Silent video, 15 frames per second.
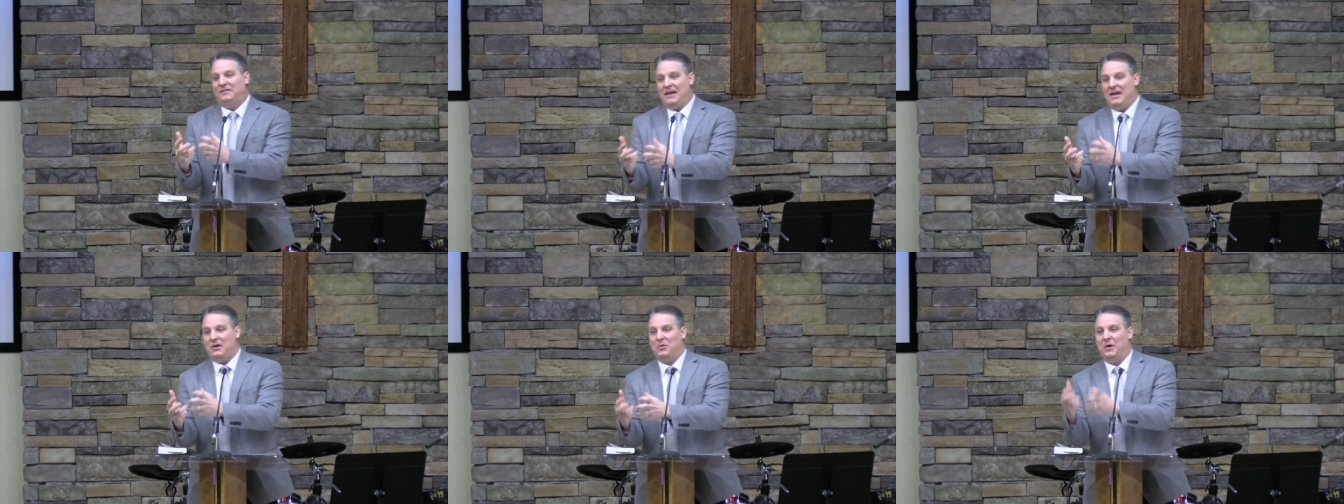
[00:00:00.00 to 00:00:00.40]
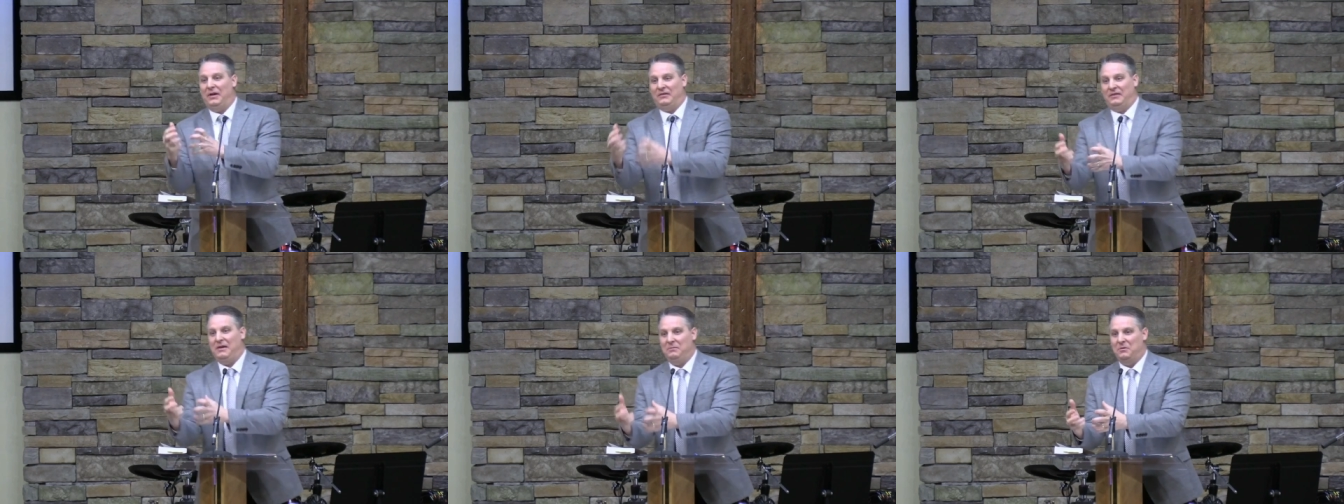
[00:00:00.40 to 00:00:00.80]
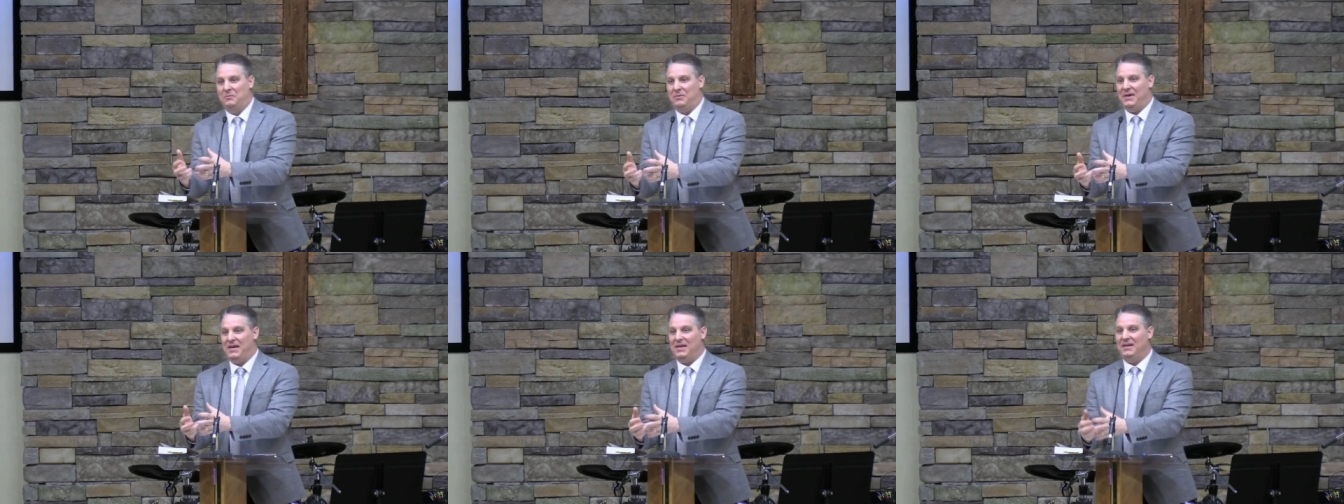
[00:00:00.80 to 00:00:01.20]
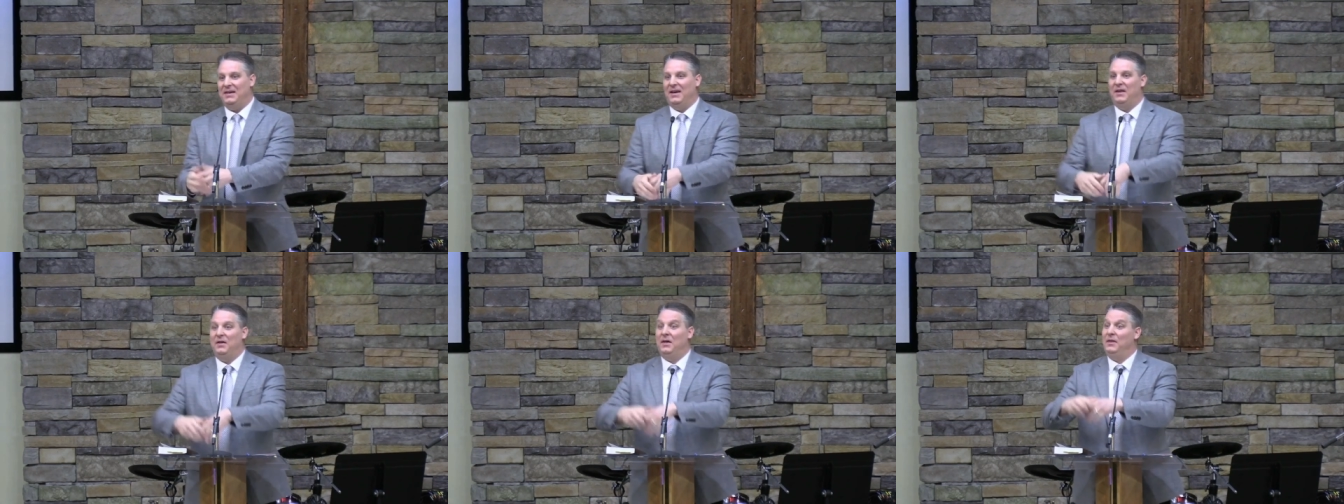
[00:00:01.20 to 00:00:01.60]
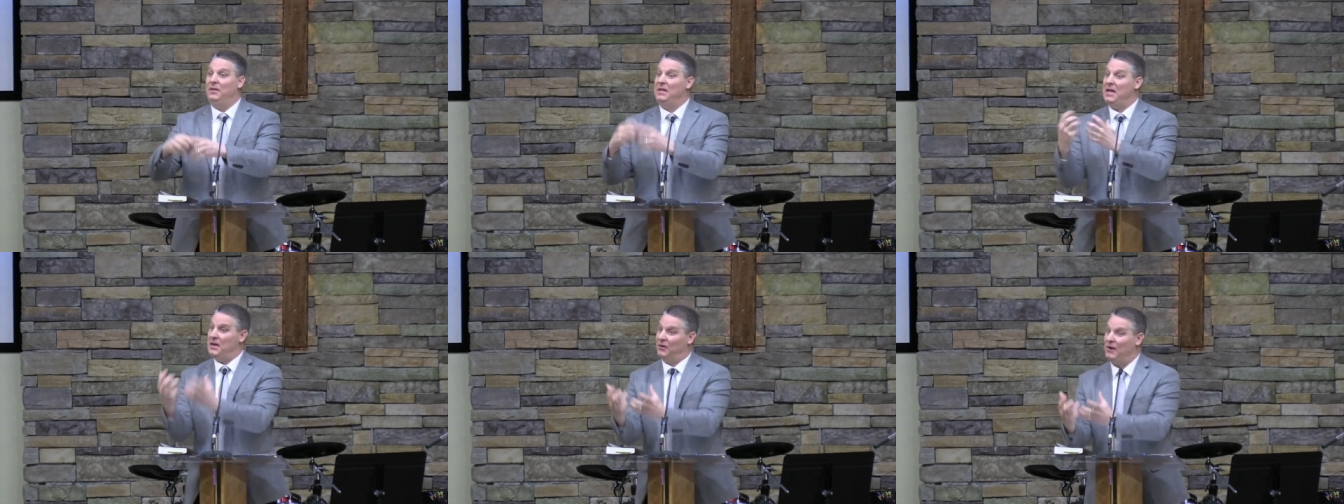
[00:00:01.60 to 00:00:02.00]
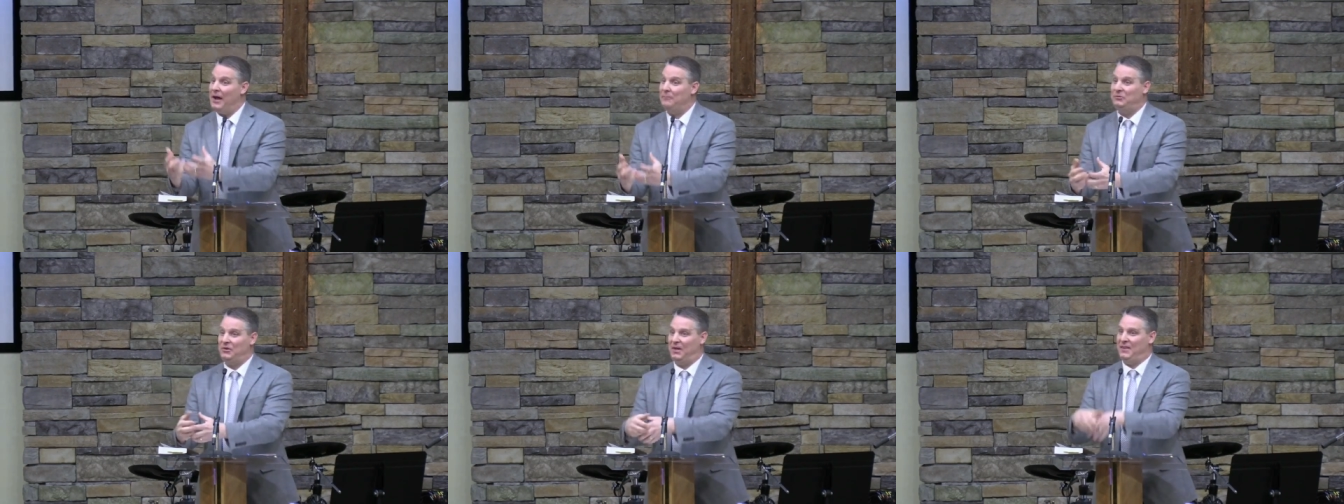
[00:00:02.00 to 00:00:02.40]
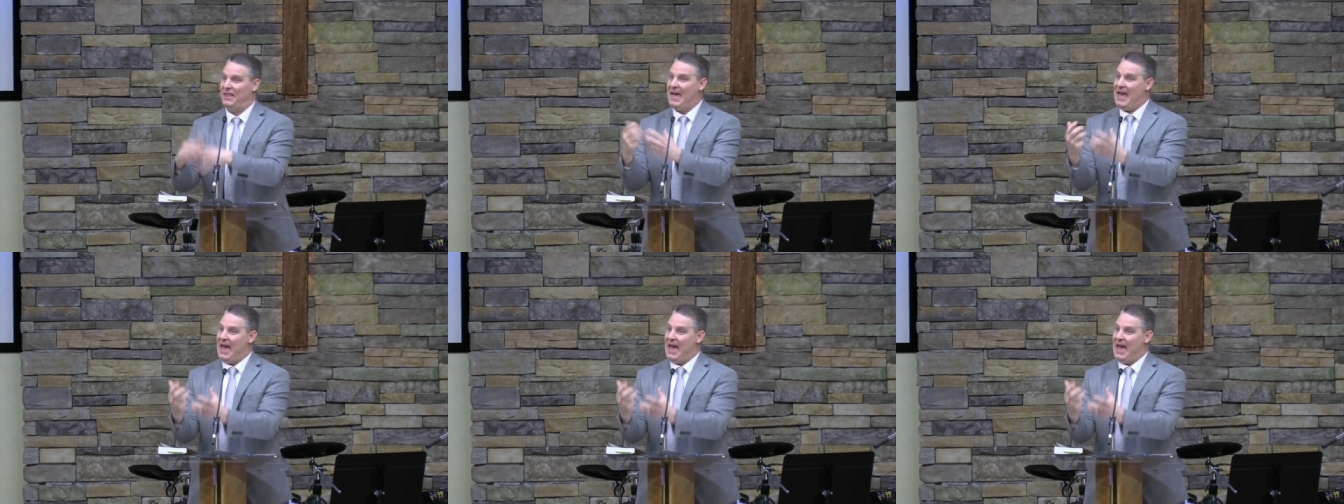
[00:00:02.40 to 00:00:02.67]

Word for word: takeaway seemed to be the interruption that